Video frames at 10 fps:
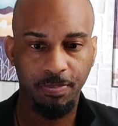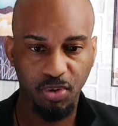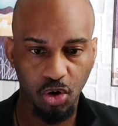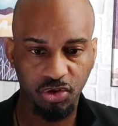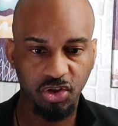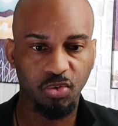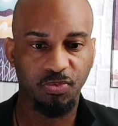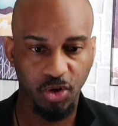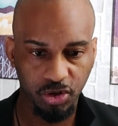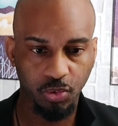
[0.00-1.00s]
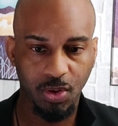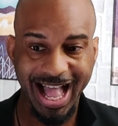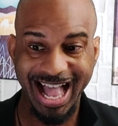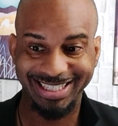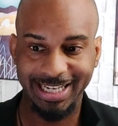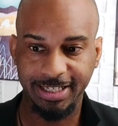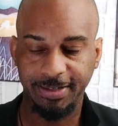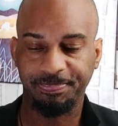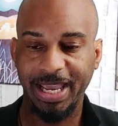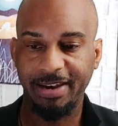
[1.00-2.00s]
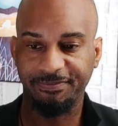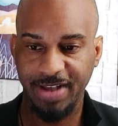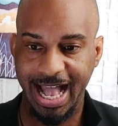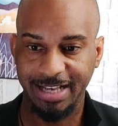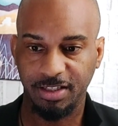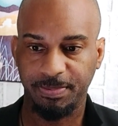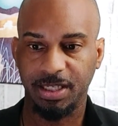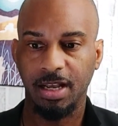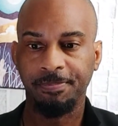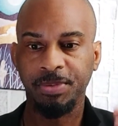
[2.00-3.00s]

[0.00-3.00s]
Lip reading: approach to virtual assets and VASPs,